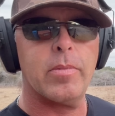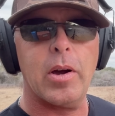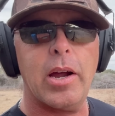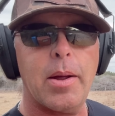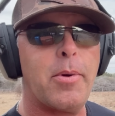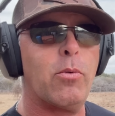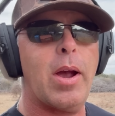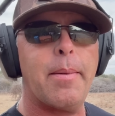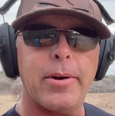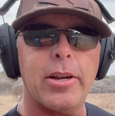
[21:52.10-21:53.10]
All right, I'd be
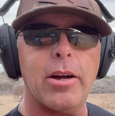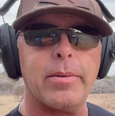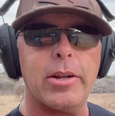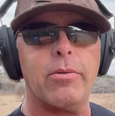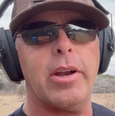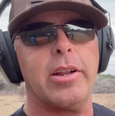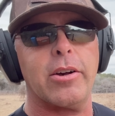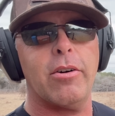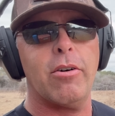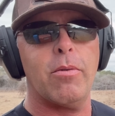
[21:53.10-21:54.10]
wrapping it up, getting ready to
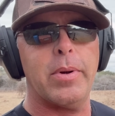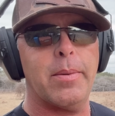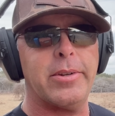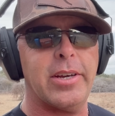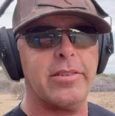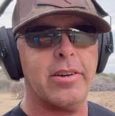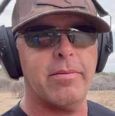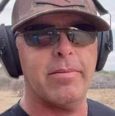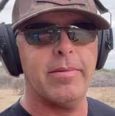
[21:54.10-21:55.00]
go home, but I'm gonna tell you something.